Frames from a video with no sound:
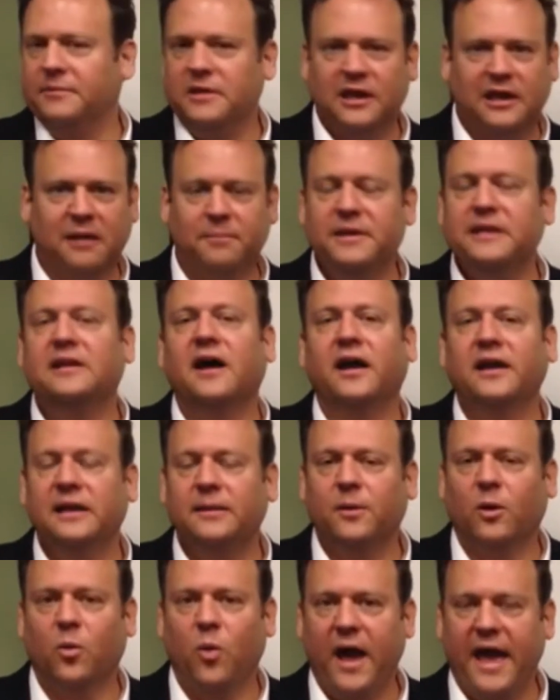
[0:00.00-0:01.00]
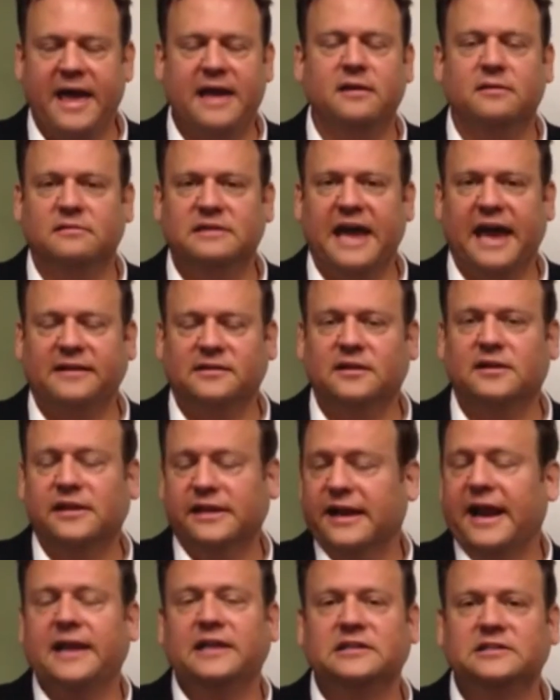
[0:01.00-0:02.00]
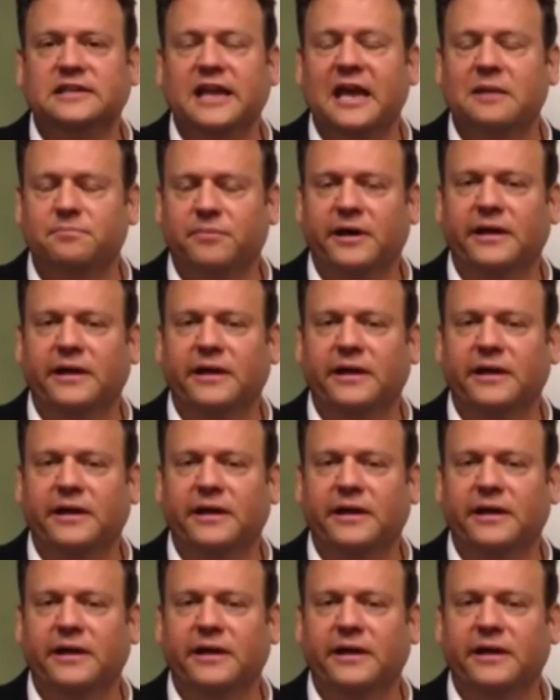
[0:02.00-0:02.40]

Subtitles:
It could be done either way, technically in any state,